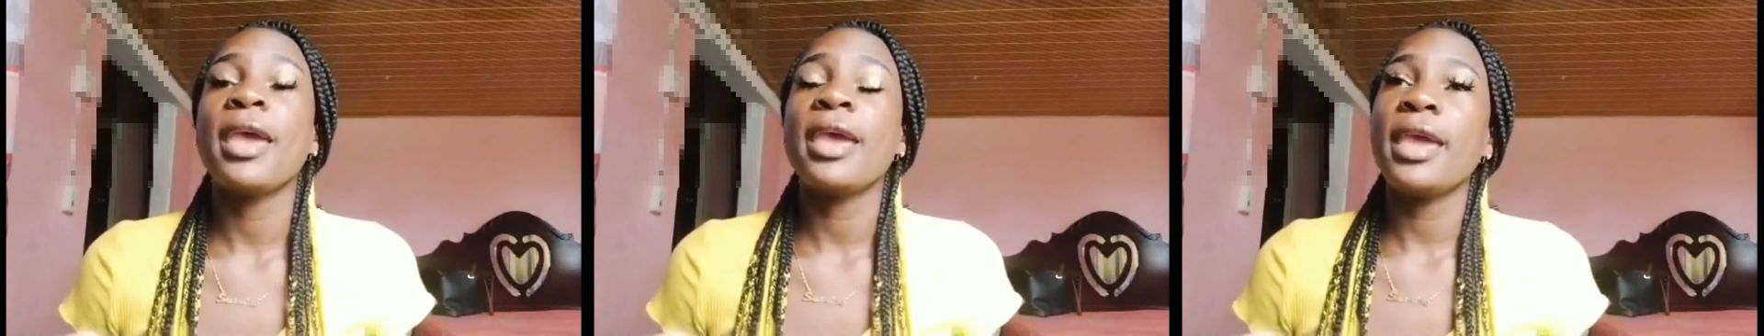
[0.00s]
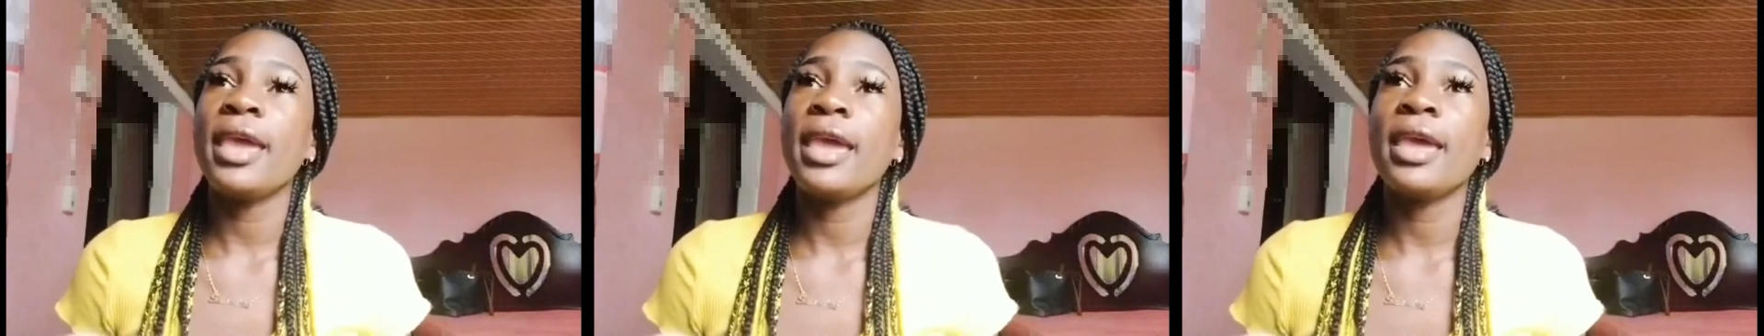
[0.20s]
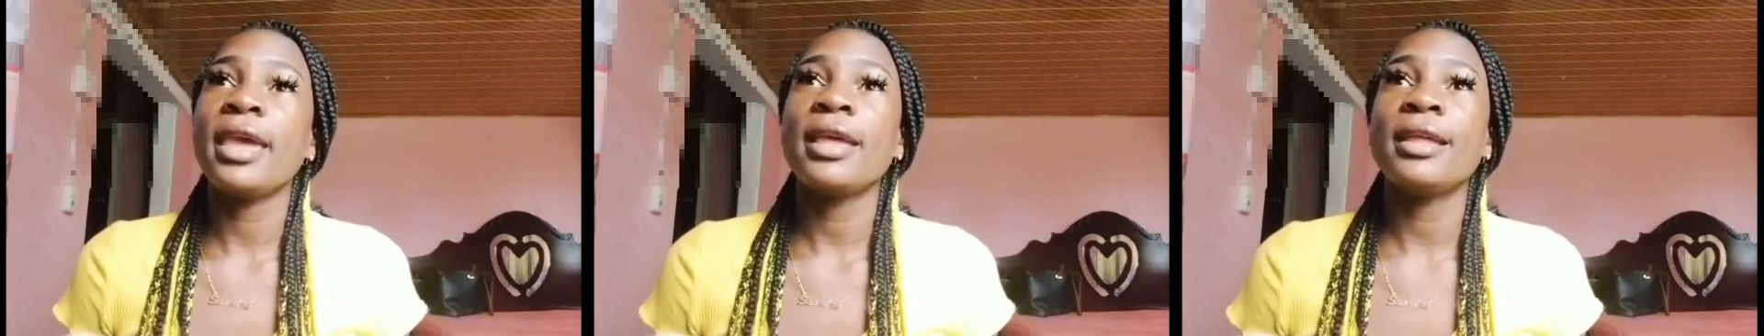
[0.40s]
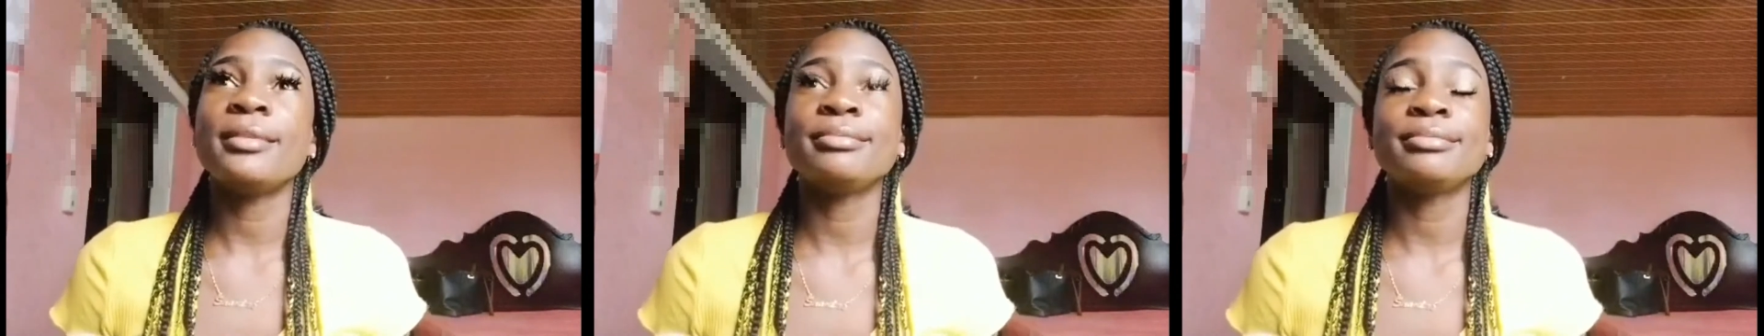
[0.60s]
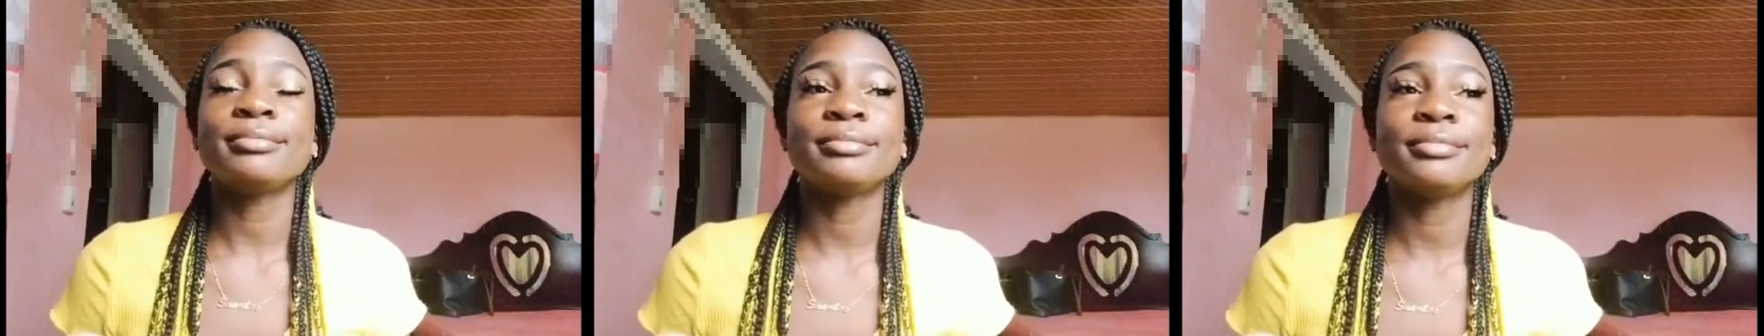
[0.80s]

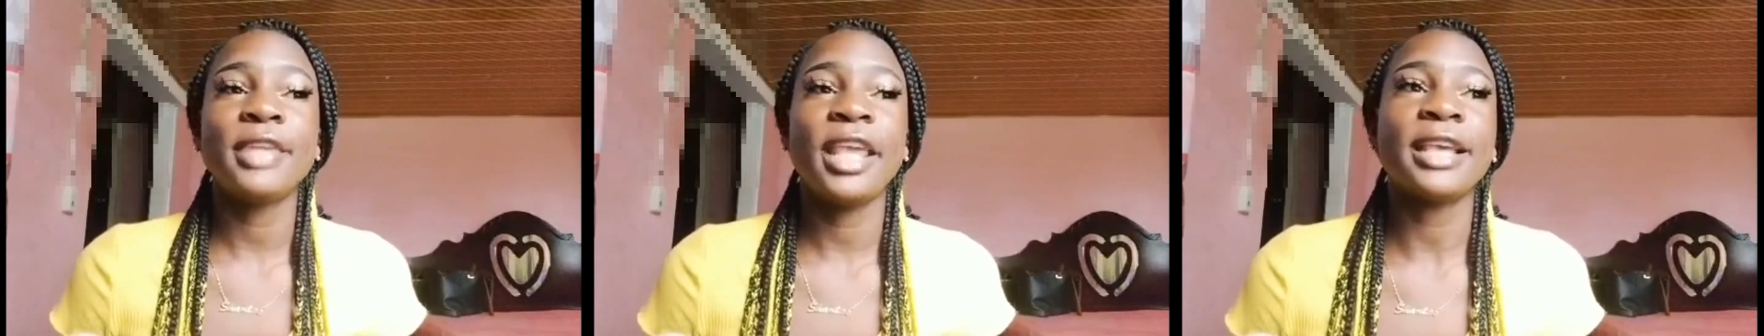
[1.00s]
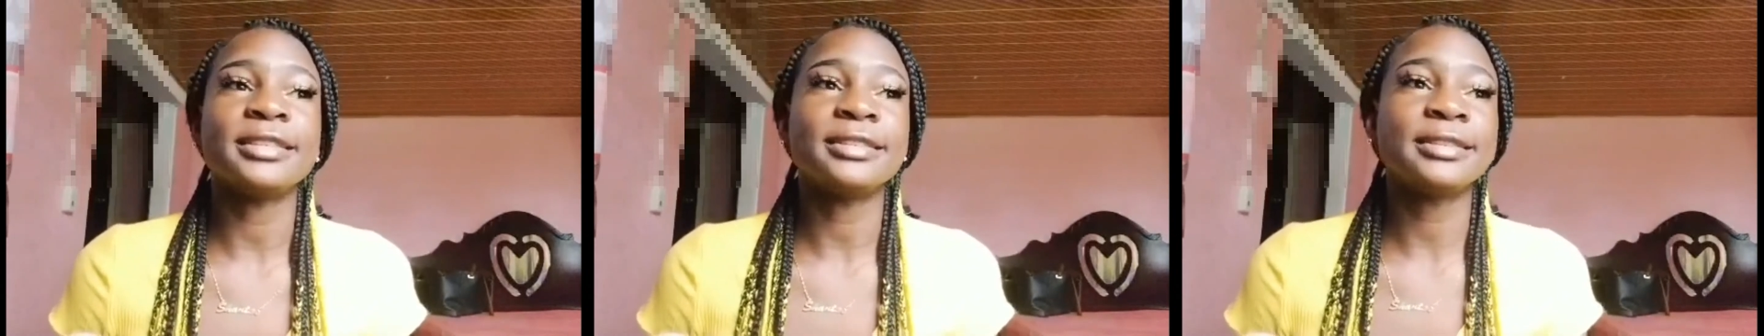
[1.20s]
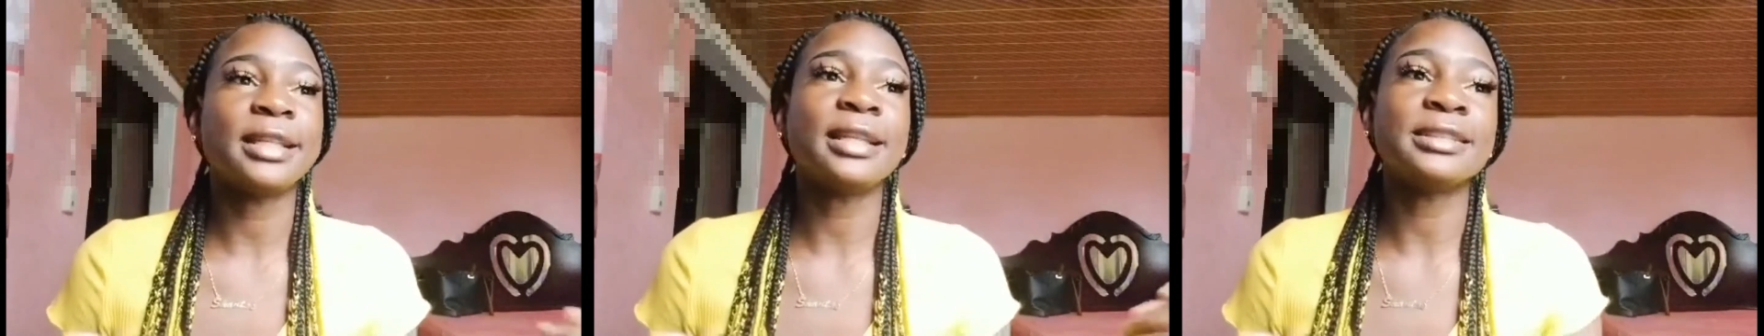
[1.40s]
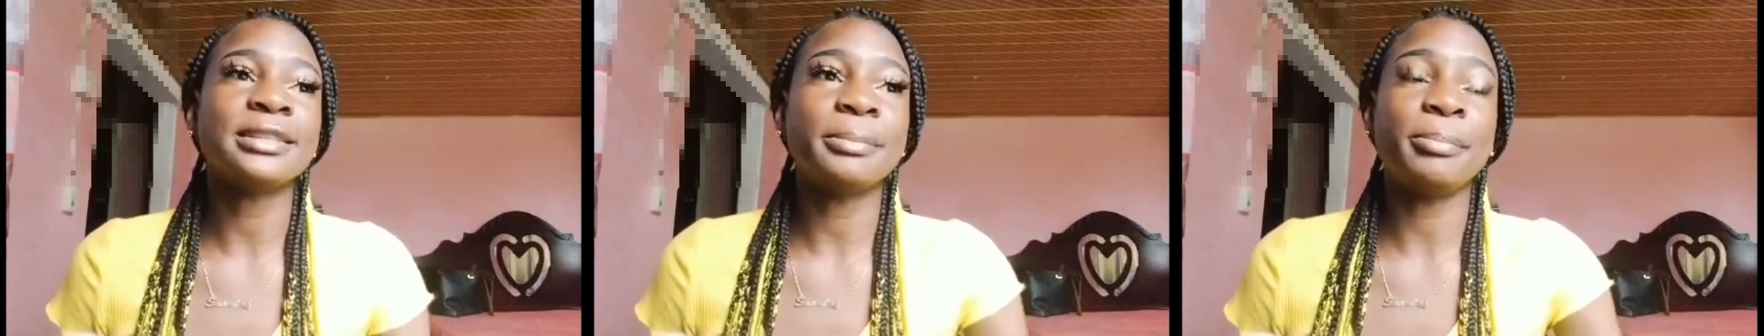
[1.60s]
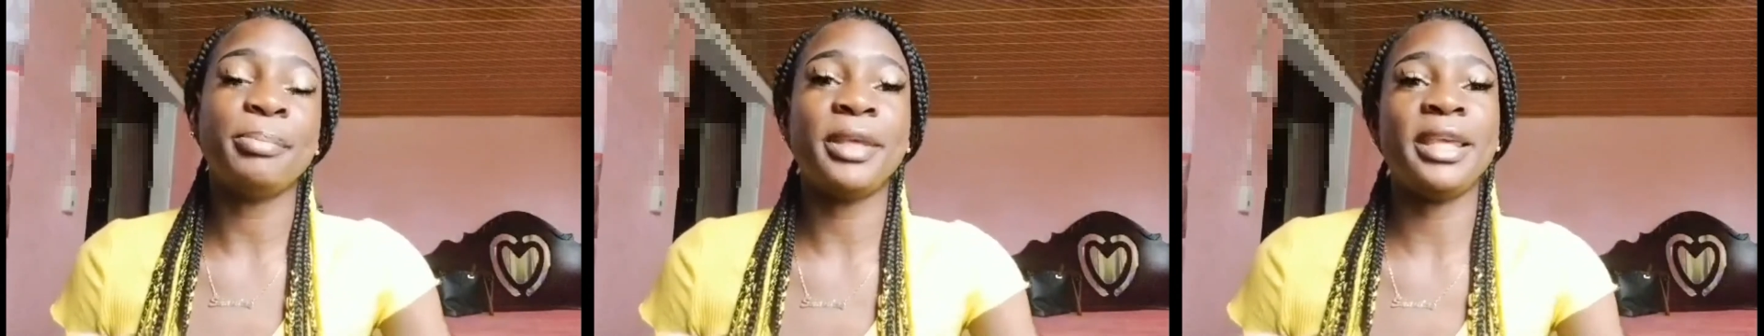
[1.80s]
And yes, let's
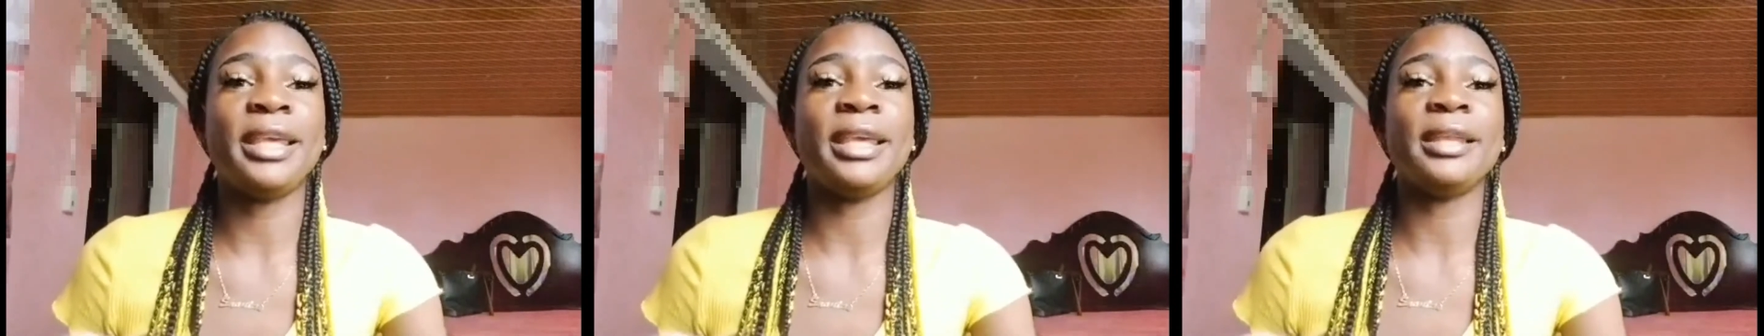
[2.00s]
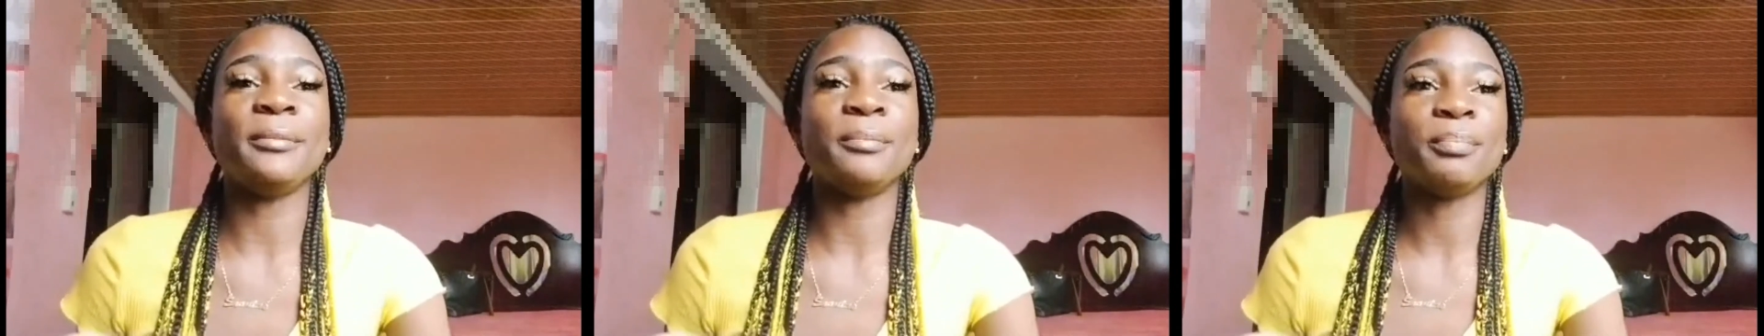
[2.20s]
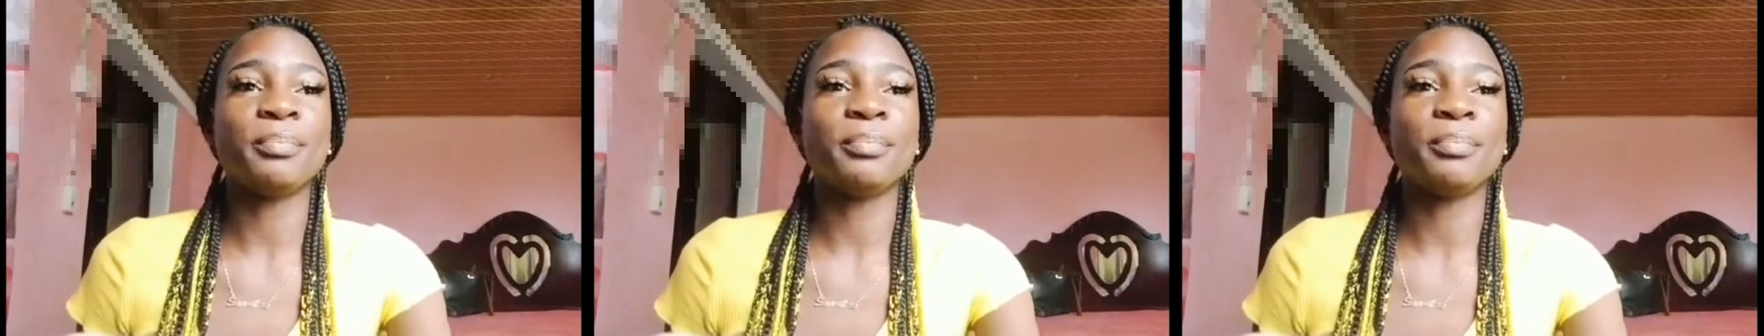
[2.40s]
begin.